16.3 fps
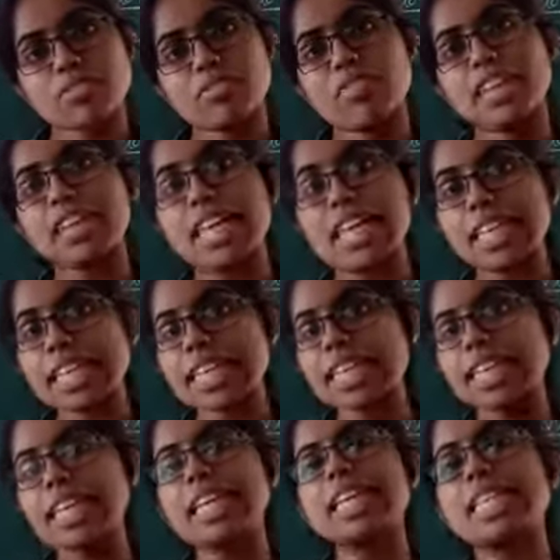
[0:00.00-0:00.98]
When the
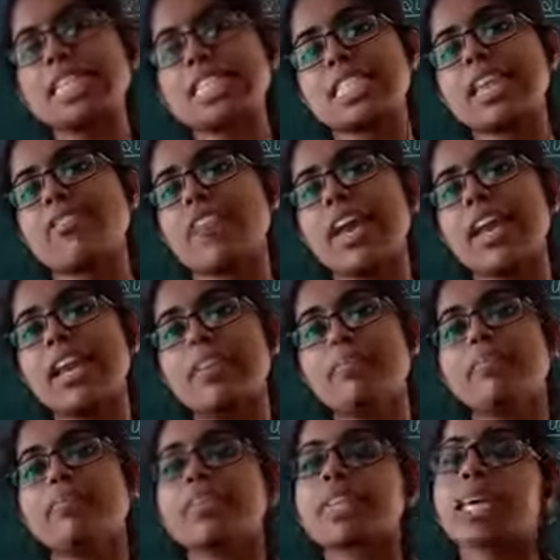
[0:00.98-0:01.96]
heat is given,
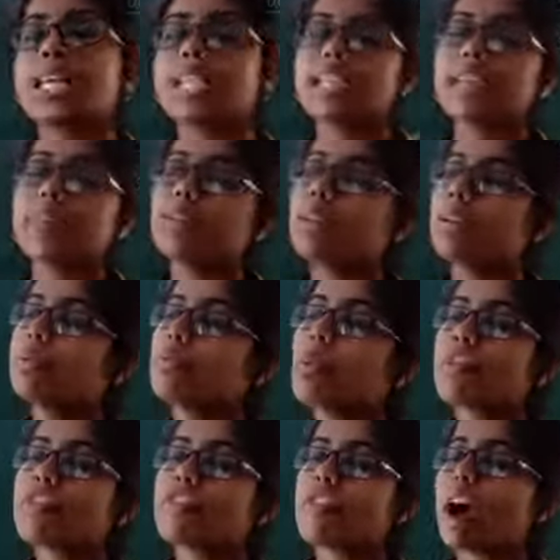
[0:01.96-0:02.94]
they will
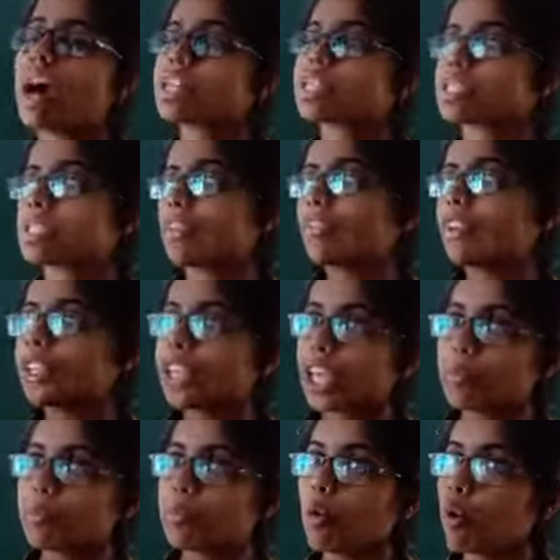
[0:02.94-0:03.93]
move fast, they will
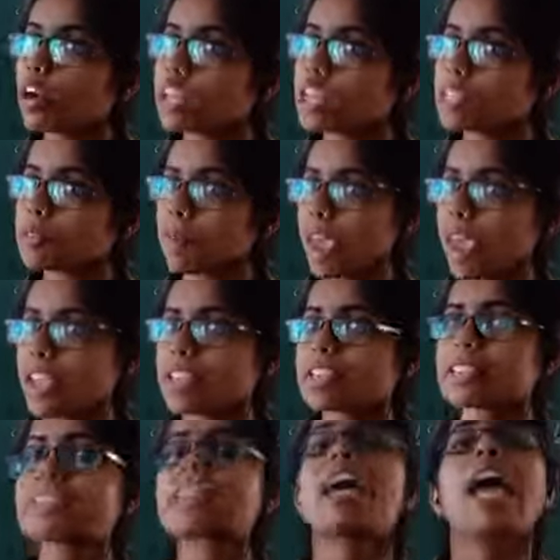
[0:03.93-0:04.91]
take more
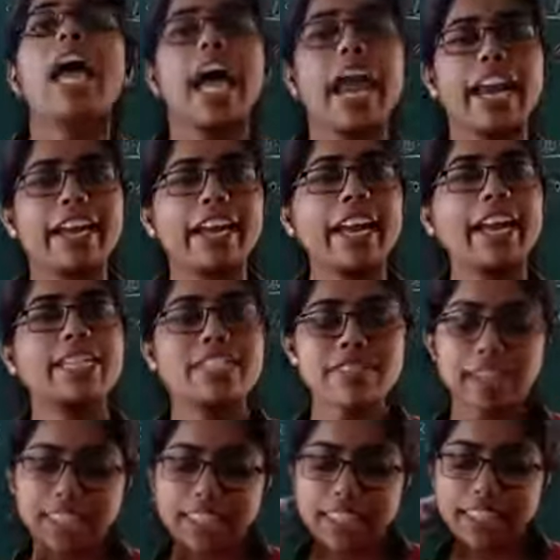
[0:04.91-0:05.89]
space, and that's
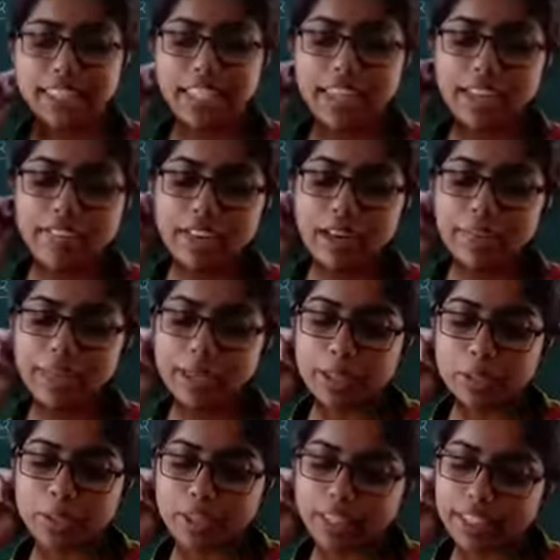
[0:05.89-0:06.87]
why the
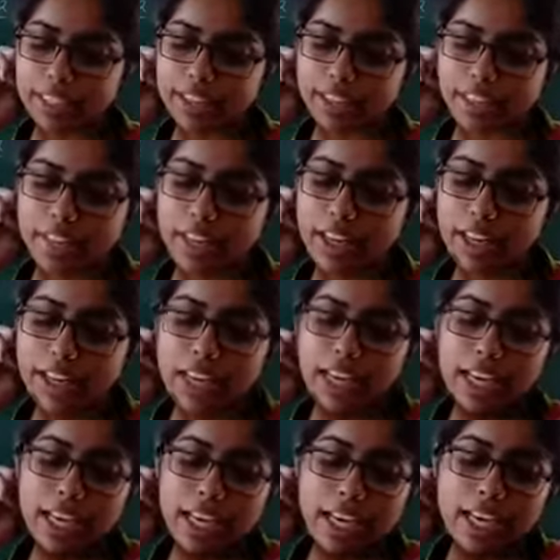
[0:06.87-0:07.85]
particular thing will
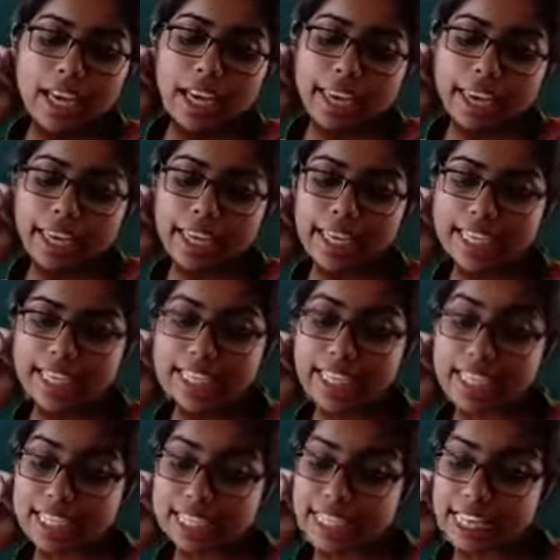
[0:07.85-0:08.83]

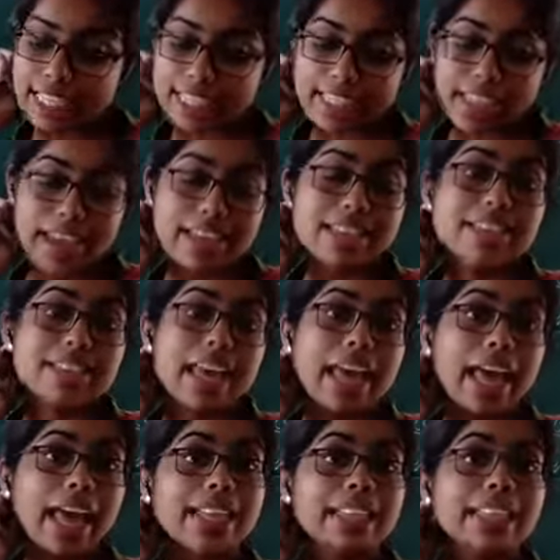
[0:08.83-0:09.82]
increase their size,
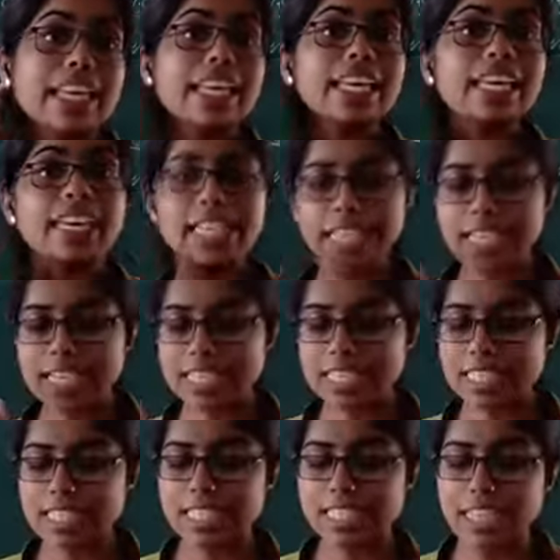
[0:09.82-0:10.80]
and the increase
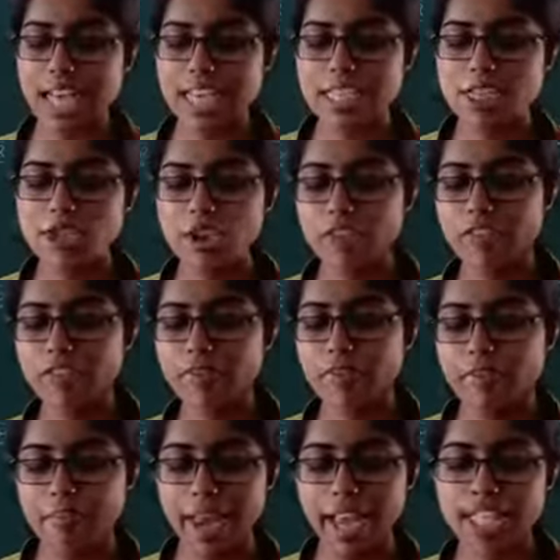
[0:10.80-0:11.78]
in size of
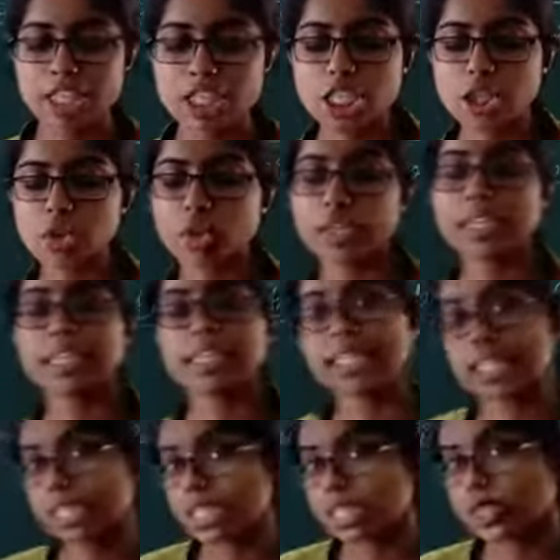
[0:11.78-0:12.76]
matter on heating is